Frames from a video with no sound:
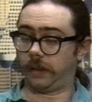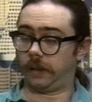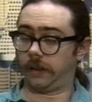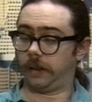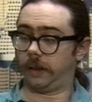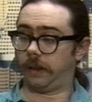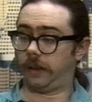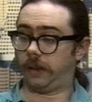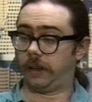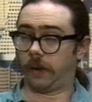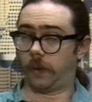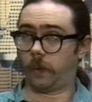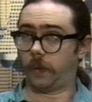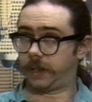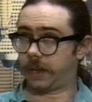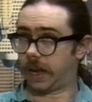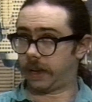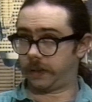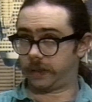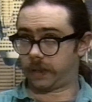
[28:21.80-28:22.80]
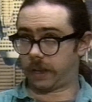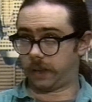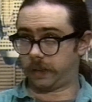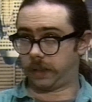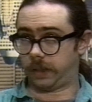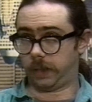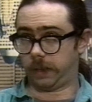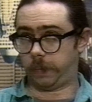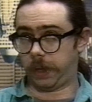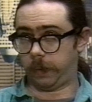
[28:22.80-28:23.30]
you know, was not
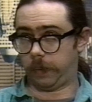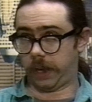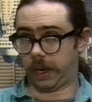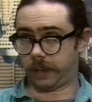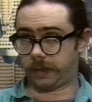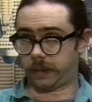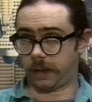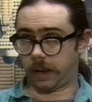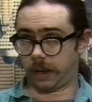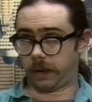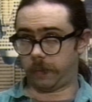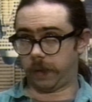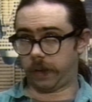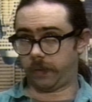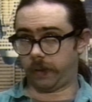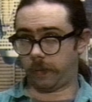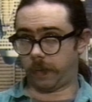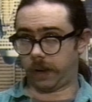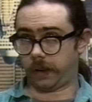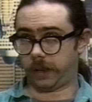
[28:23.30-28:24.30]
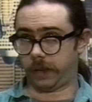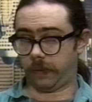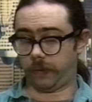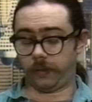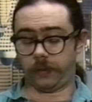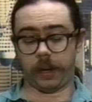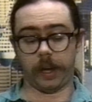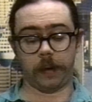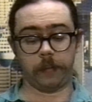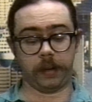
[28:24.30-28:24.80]
discussed in the PBS documentary on Mark
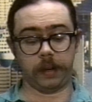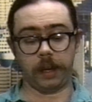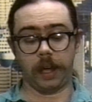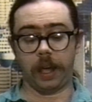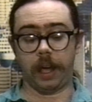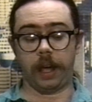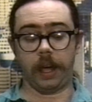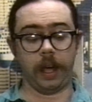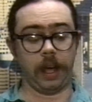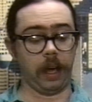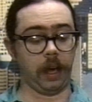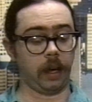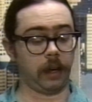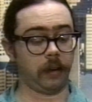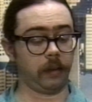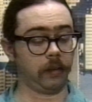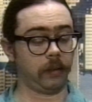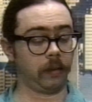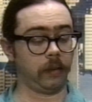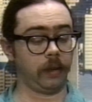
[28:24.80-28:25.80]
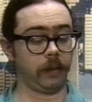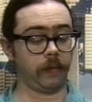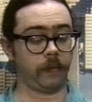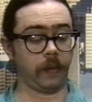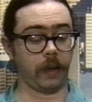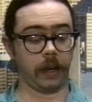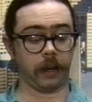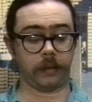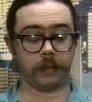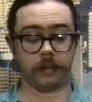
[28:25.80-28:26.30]
David Chapman, and in
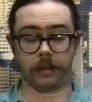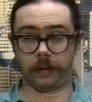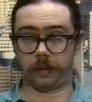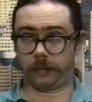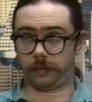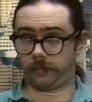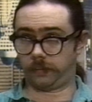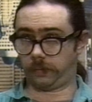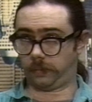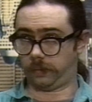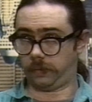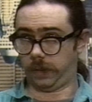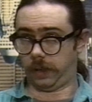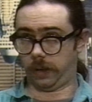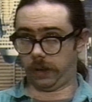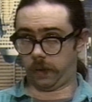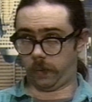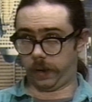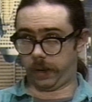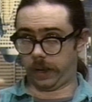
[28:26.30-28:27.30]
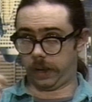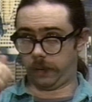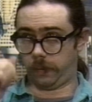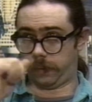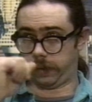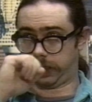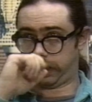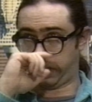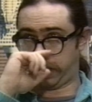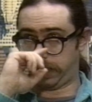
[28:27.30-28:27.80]
fact, you know, when
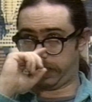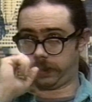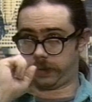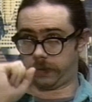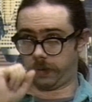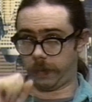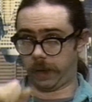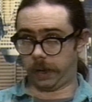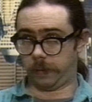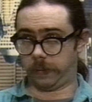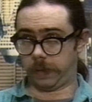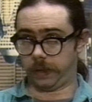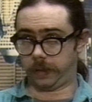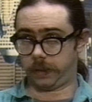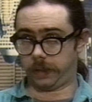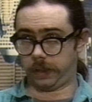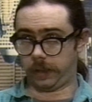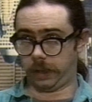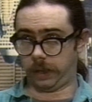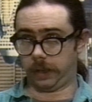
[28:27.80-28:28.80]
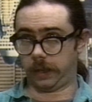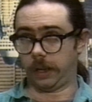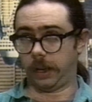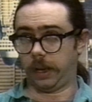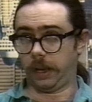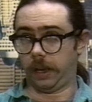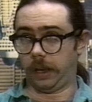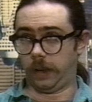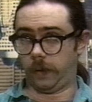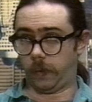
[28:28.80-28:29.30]
the ladies from ABC
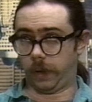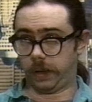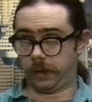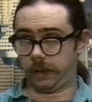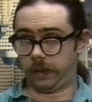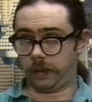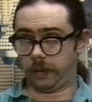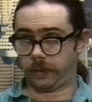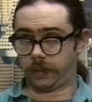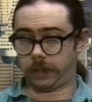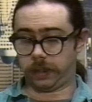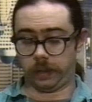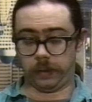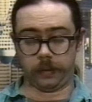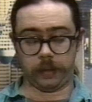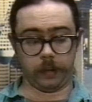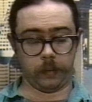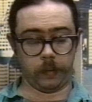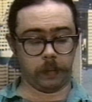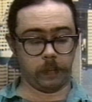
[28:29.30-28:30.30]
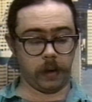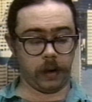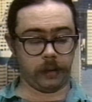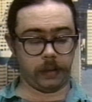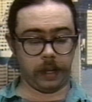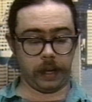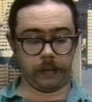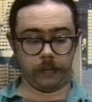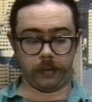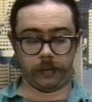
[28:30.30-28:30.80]
went and did their sleuthing with Mark
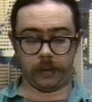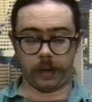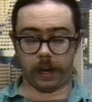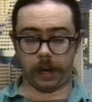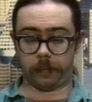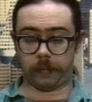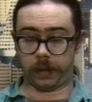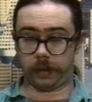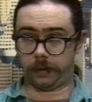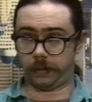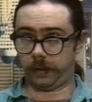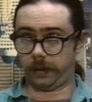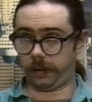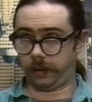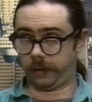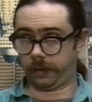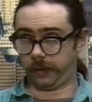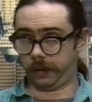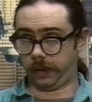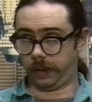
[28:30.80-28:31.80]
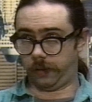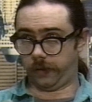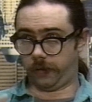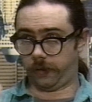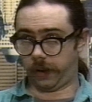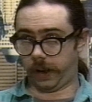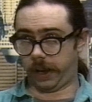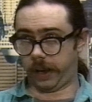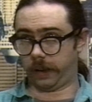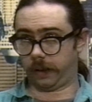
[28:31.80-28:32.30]
David Chapman in
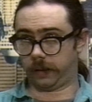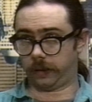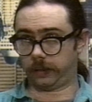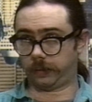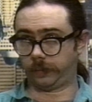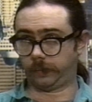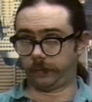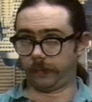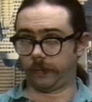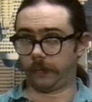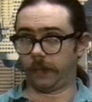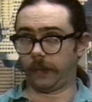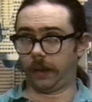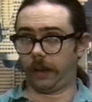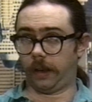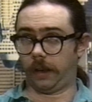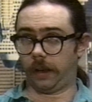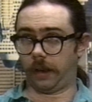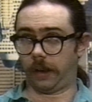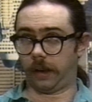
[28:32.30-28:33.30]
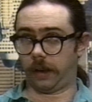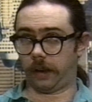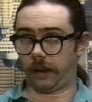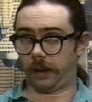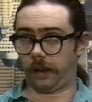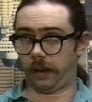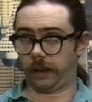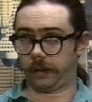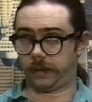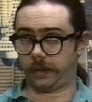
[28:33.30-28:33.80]
jail,
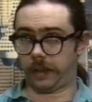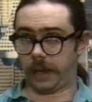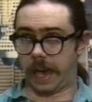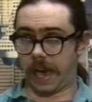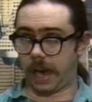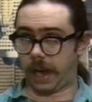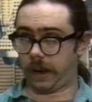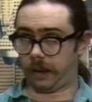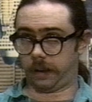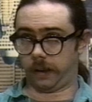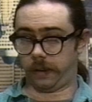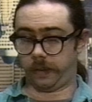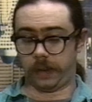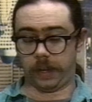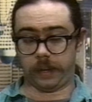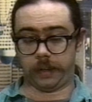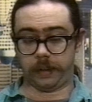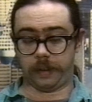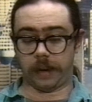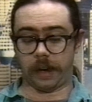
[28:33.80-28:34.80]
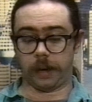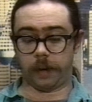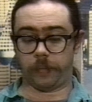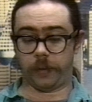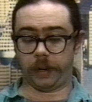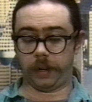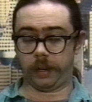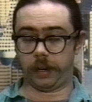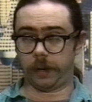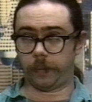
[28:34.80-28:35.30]
at Attica, they did not
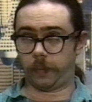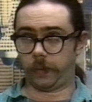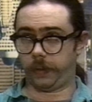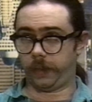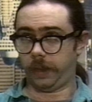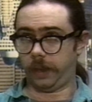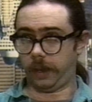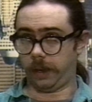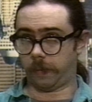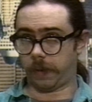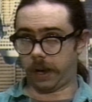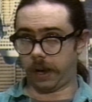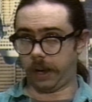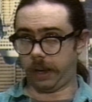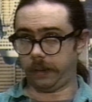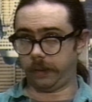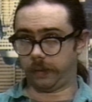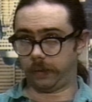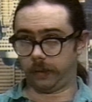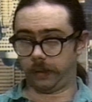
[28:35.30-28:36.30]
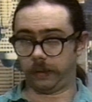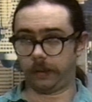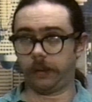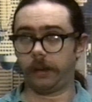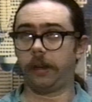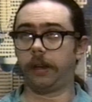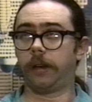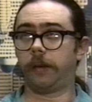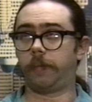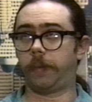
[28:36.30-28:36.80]
bring it up with him either,
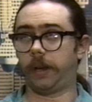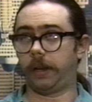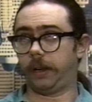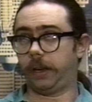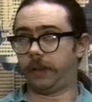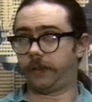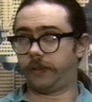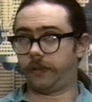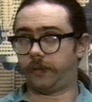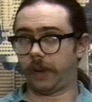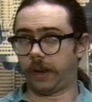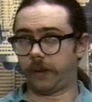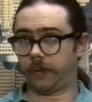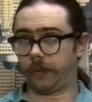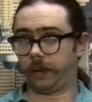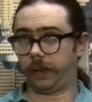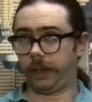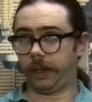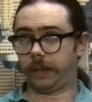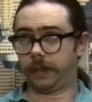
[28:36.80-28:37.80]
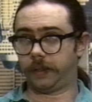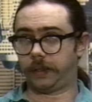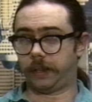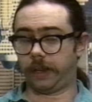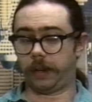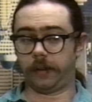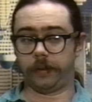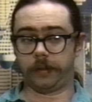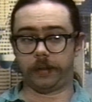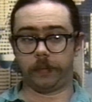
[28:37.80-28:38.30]
but it's generally
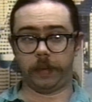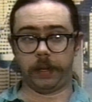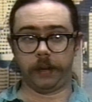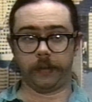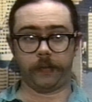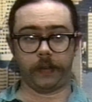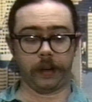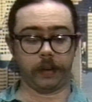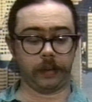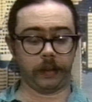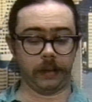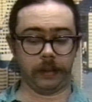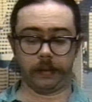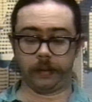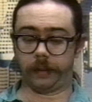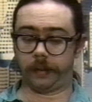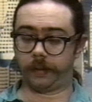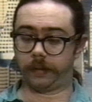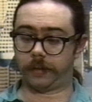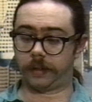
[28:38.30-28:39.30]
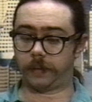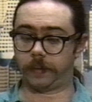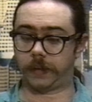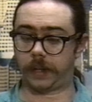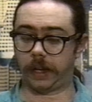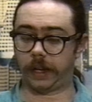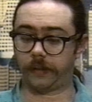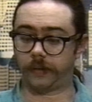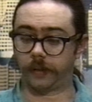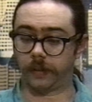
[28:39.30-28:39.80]
considered to be a fairly
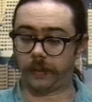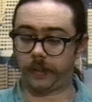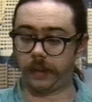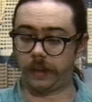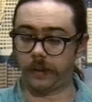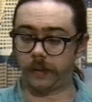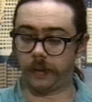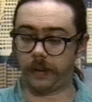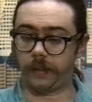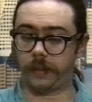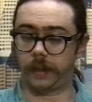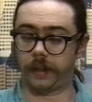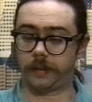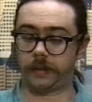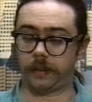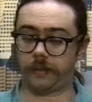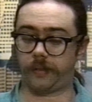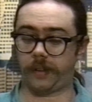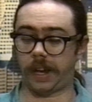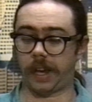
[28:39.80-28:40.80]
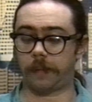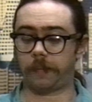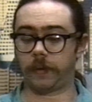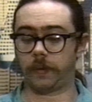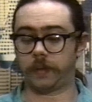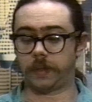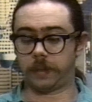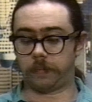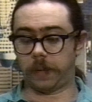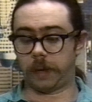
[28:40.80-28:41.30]
substantial theory that Chapman
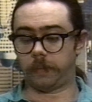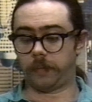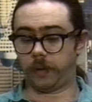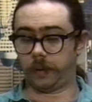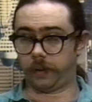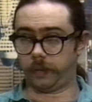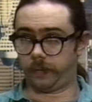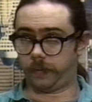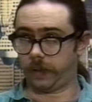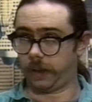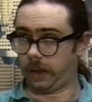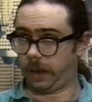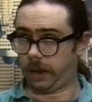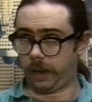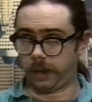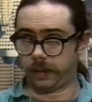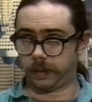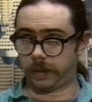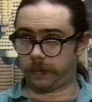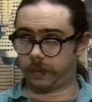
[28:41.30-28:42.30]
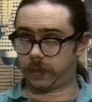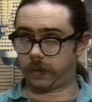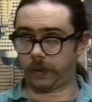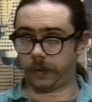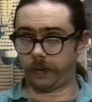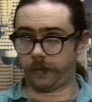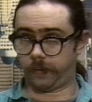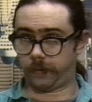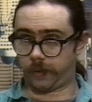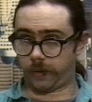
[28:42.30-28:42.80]
was a member of some
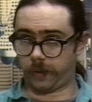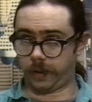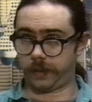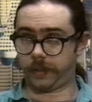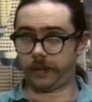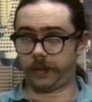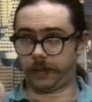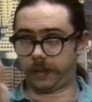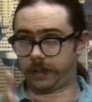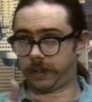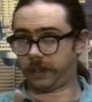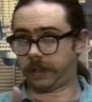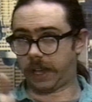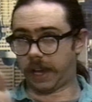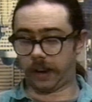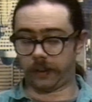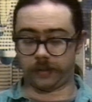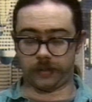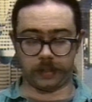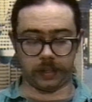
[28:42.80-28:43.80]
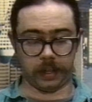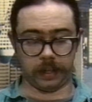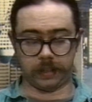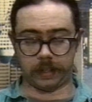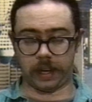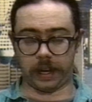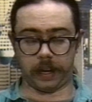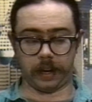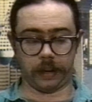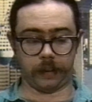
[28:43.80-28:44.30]
sort of Christian slash
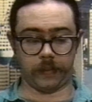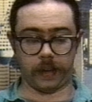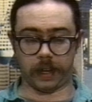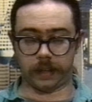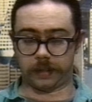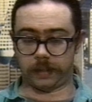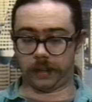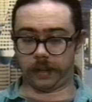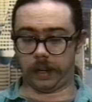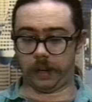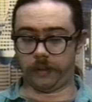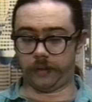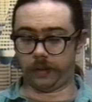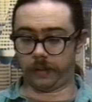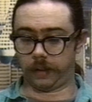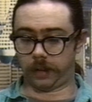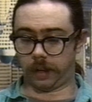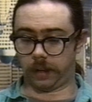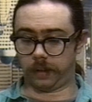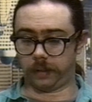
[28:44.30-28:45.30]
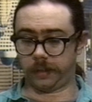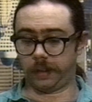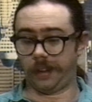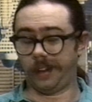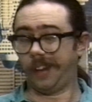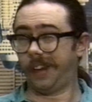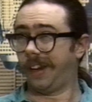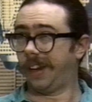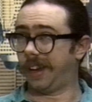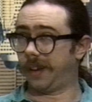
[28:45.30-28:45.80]
satanic fascination cult.
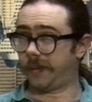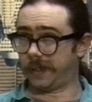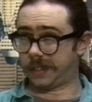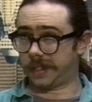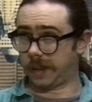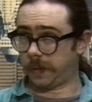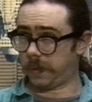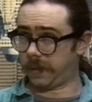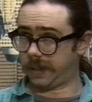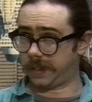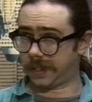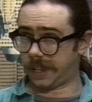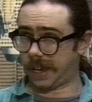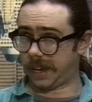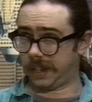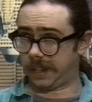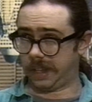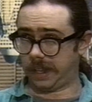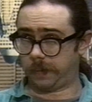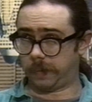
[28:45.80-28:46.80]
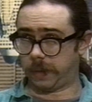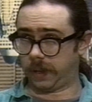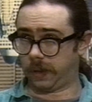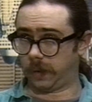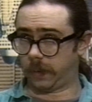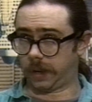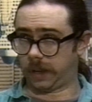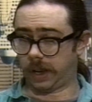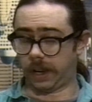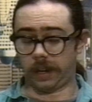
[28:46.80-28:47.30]
And when someone is that deep
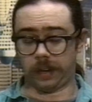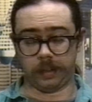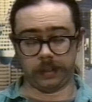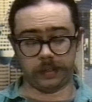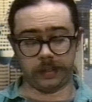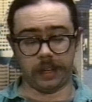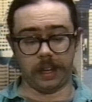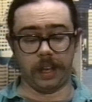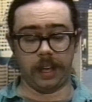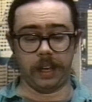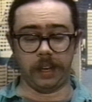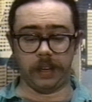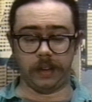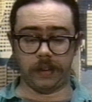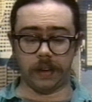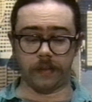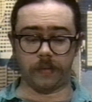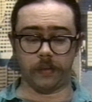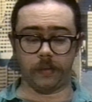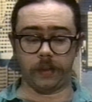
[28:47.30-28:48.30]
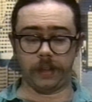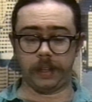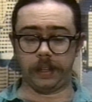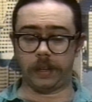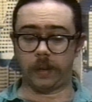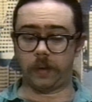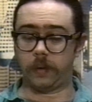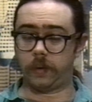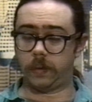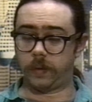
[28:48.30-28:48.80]
into a cult, you never really
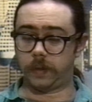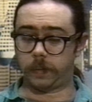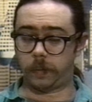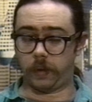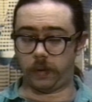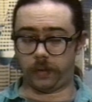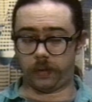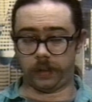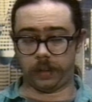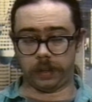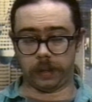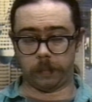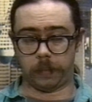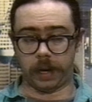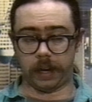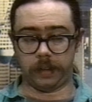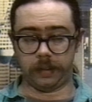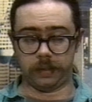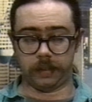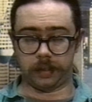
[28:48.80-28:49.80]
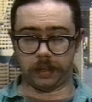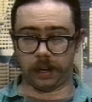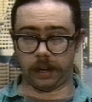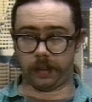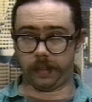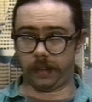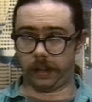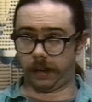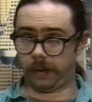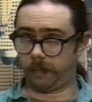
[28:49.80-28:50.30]
know who's pushing the buttons
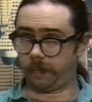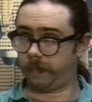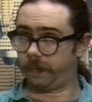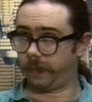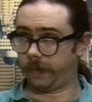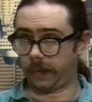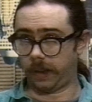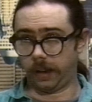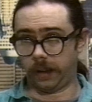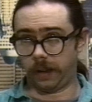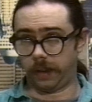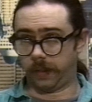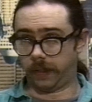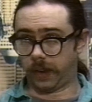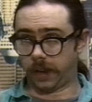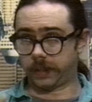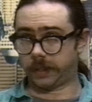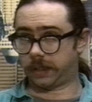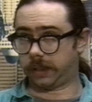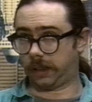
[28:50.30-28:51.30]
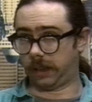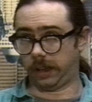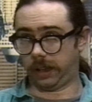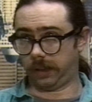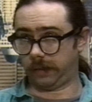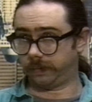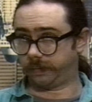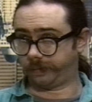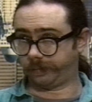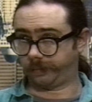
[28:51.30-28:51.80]
on them.
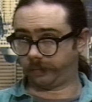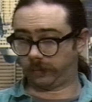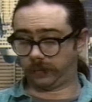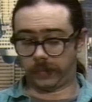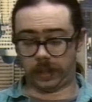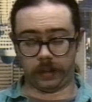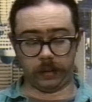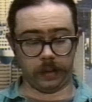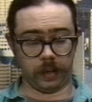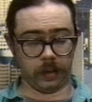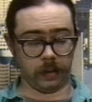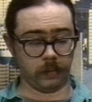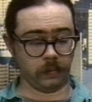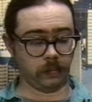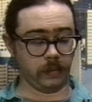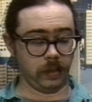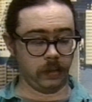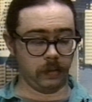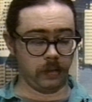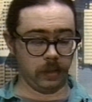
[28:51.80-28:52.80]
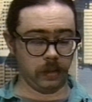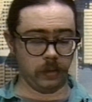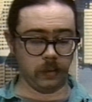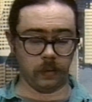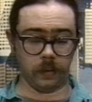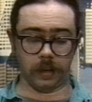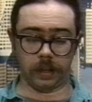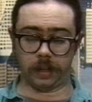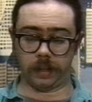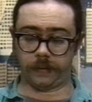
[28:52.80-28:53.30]
Thusly, you know, you
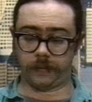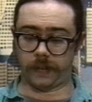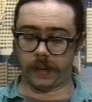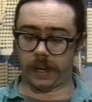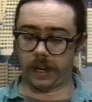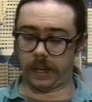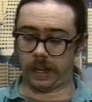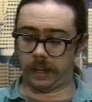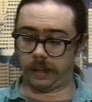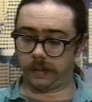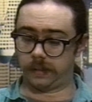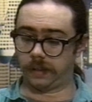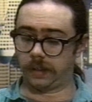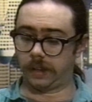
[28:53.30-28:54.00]
do find